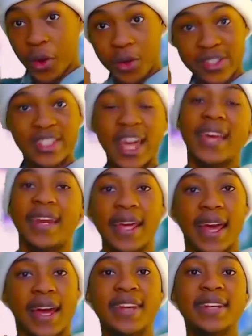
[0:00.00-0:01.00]
those
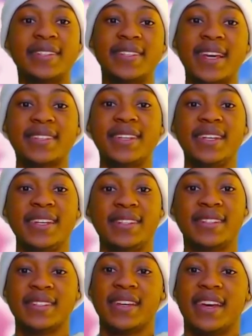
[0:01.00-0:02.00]
daily
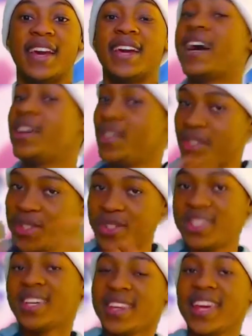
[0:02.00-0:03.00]
necessities? Now, you
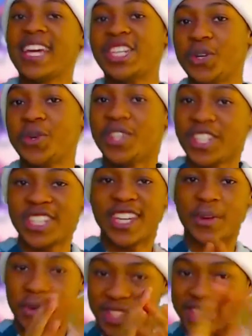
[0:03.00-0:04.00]
see the issue? You
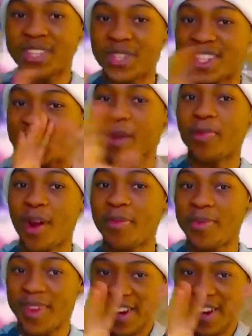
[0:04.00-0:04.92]
see the problem